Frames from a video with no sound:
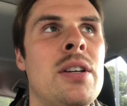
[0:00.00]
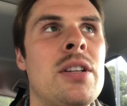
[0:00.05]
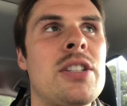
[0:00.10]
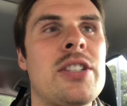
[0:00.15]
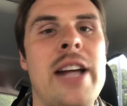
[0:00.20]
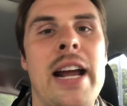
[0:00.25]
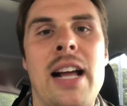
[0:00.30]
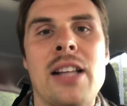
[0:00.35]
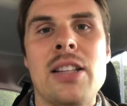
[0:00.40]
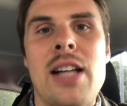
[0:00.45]

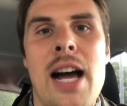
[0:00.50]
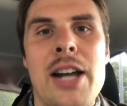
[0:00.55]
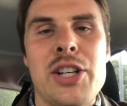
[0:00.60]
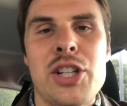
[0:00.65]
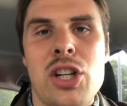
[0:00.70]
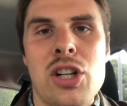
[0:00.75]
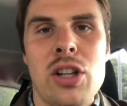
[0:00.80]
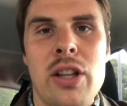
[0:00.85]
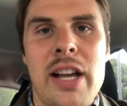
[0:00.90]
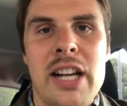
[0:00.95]

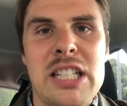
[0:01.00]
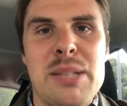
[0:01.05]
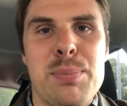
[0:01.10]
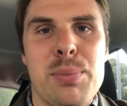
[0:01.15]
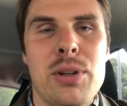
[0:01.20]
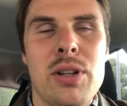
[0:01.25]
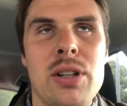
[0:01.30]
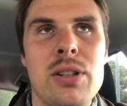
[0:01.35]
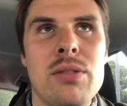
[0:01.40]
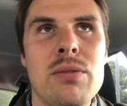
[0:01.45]
psychological
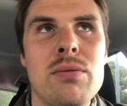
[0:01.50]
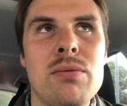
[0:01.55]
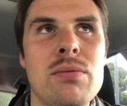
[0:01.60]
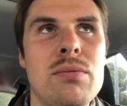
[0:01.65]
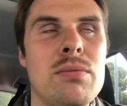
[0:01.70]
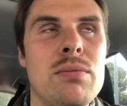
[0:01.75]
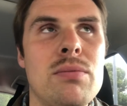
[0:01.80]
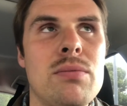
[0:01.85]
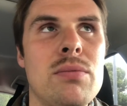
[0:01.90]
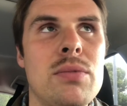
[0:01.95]
expert,
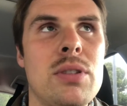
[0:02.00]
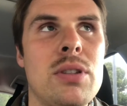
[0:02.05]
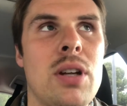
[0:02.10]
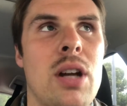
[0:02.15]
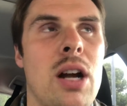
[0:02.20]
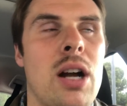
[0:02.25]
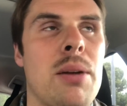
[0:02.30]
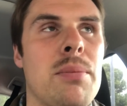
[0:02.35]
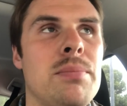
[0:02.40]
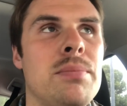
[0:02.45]

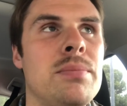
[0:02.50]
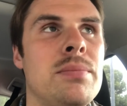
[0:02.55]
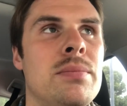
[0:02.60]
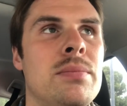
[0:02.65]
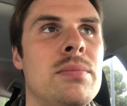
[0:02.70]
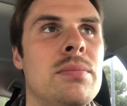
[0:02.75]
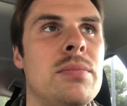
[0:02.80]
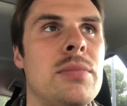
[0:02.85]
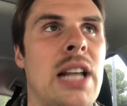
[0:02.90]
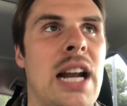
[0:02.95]

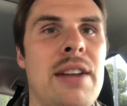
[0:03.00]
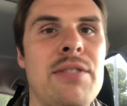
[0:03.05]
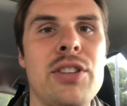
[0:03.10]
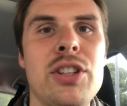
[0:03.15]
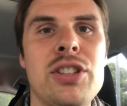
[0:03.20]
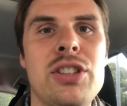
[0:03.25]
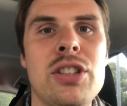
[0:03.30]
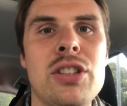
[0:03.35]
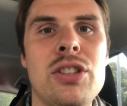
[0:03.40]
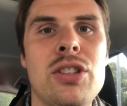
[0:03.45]
that I've
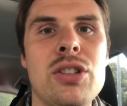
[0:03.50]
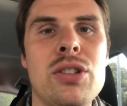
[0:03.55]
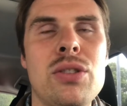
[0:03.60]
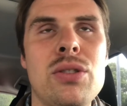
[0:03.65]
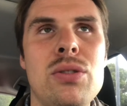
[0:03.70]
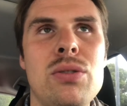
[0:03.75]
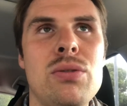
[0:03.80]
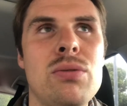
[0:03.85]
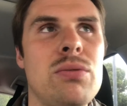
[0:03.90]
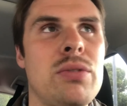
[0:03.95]
listened
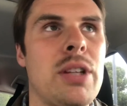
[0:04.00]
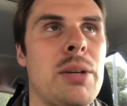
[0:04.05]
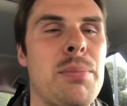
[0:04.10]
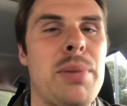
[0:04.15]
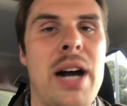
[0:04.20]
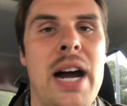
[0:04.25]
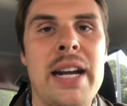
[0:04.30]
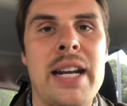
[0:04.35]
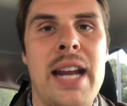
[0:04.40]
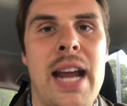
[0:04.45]
to in
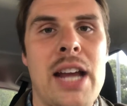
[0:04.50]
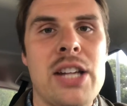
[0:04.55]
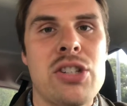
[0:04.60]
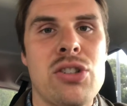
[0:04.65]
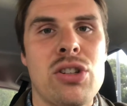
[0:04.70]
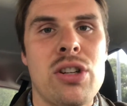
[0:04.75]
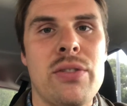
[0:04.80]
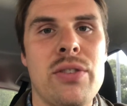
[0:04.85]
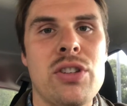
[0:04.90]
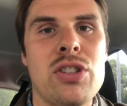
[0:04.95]

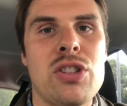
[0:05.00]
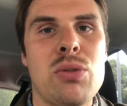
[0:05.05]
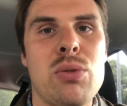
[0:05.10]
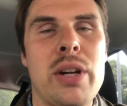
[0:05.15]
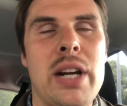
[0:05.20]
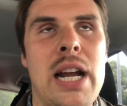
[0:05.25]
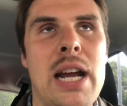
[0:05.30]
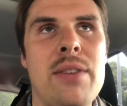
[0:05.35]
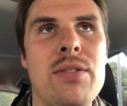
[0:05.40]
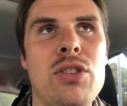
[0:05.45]
podcasts or interviews or
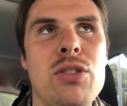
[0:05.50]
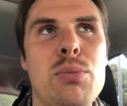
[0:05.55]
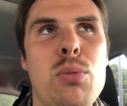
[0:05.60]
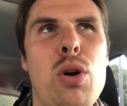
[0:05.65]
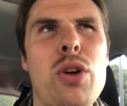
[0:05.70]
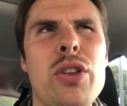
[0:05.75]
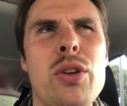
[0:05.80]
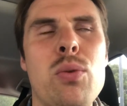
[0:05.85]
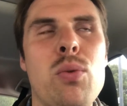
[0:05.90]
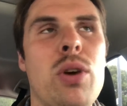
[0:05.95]
what have you,
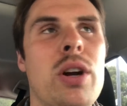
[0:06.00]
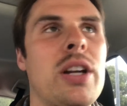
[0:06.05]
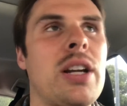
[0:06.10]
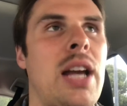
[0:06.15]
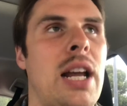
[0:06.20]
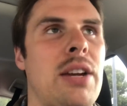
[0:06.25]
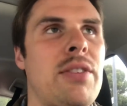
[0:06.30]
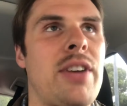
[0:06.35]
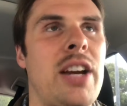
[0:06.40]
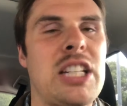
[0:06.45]
more than one
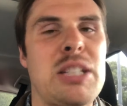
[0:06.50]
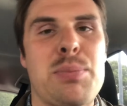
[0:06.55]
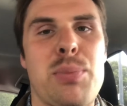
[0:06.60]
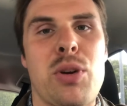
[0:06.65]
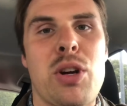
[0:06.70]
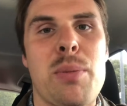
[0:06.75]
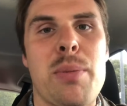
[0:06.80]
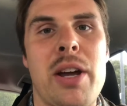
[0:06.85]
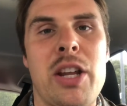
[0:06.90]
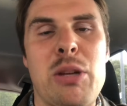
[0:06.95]
kind of
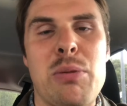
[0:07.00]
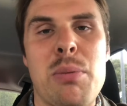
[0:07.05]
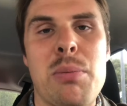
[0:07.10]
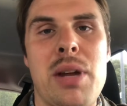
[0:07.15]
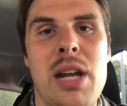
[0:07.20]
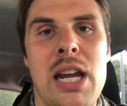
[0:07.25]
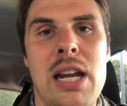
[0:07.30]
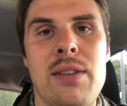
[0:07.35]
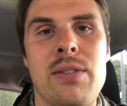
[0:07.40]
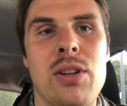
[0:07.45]
expert about human
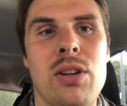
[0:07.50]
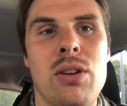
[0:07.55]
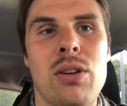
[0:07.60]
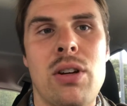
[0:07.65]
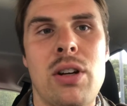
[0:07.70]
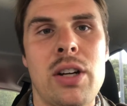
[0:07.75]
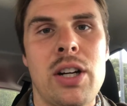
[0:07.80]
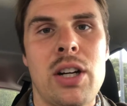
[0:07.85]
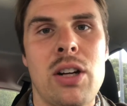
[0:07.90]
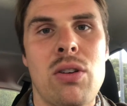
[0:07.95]

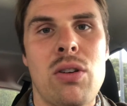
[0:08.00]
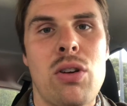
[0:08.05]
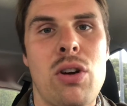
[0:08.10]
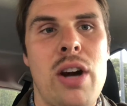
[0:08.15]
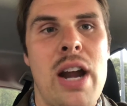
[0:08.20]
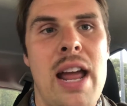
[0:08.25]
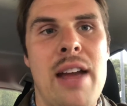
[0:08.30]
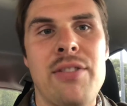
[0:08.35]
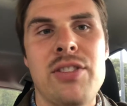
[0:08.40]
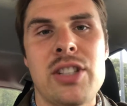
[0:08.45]
behavior or, you know,
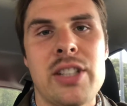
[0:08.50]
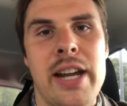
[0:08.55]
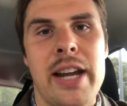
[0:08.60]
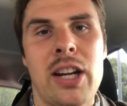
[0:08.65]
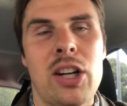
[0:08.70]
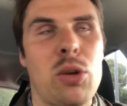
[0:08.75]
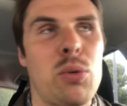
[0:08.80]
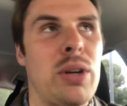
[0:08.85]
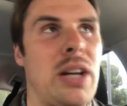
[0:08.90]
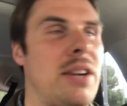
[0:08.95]
or
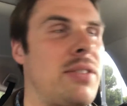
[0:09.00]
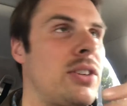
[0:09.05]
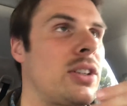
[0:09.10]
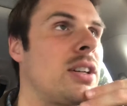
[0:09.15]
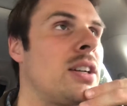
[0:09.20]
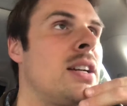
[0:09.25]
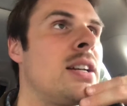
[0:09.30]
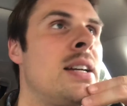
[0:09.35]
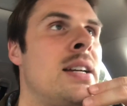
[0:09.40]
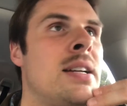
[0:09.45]
EvPsych or
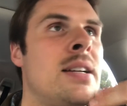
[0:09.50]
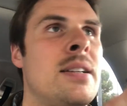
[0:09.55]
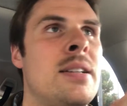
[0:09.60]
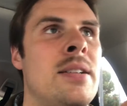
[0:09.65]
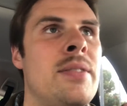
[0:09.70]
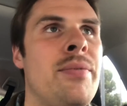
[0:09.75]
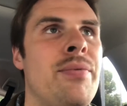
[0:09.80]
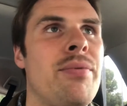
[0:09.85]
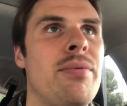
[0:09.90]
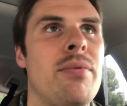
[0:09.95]
whatever
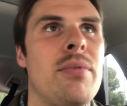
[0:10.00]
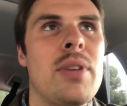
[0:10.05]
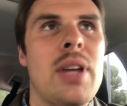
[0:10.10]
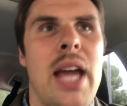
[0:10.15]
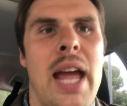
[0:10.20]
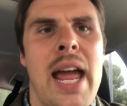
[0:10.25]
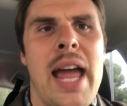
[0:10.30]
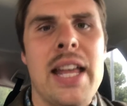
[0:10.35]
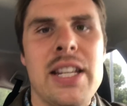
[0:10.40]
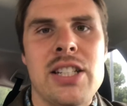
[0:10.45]

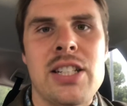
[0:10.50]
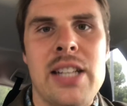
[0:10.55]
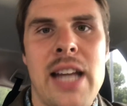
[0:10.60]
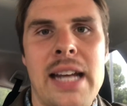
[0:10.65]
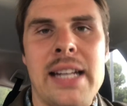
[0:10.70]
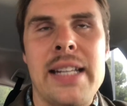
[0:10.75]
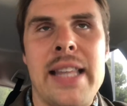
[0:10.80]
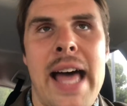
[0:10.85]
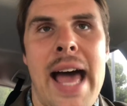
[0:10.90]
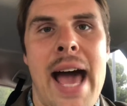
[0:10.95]
has
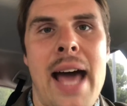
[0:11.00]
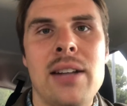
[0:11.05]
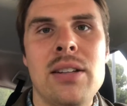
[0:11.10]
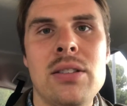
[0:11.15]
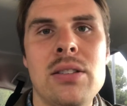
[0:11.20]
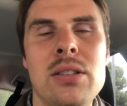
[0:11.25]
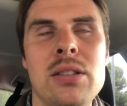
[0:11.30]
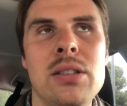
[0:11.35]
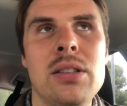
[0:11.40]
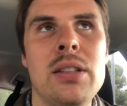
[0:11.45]
said that.
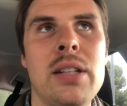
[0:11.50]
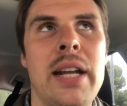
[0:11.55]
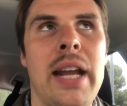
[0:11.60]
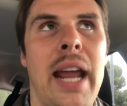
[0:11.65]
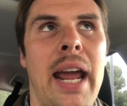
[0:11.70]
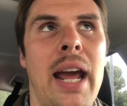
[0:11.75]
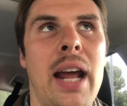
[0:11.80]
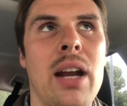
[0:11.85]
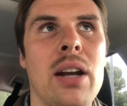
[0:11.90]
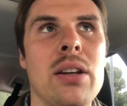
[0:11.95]

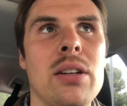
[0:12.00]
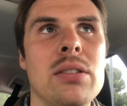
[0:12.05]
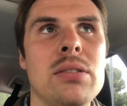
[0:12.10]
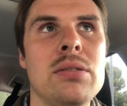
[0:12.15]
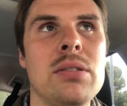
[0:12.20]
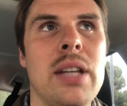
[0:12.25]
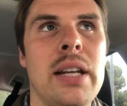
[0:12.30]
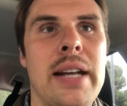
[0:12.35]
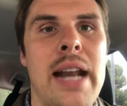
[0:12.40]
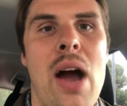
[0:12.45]
And
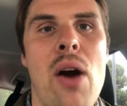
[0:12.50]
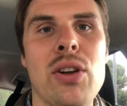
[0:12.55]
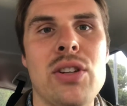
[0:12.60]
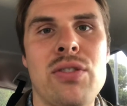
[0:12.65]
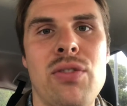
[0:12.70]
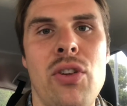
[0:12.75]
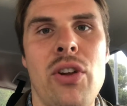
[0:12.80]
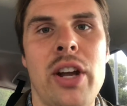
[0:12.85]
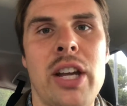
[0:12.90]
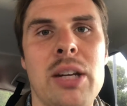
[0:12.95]
now
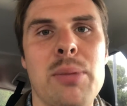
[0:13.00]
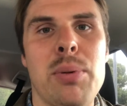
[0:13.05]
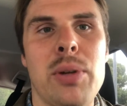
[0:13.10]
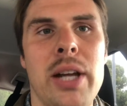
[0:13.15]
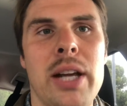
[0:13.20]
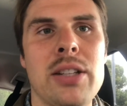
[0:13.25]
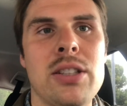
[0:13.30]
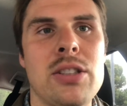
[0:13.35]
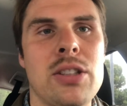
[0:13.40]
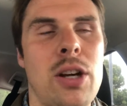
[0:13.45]
it's falling into
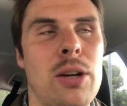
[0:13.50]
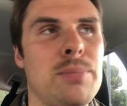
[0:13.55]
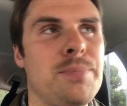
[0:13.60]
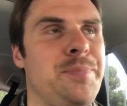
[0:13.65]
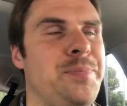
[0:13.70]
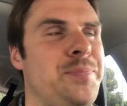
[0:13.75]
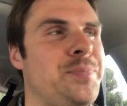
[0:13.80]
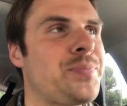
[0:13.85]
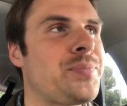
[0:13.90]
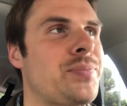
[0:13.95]
place. So